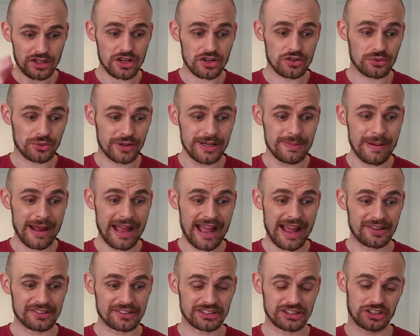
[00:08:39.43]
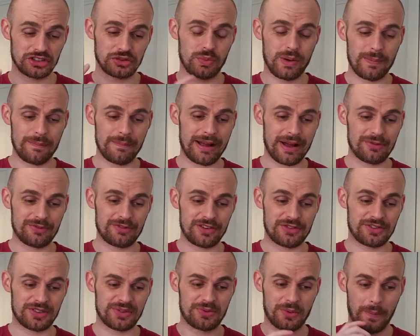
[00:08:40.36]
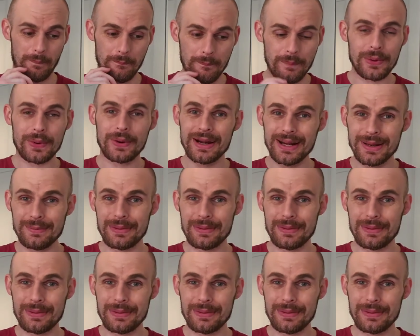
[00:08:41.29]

£3, so it's £1.50 for a pretty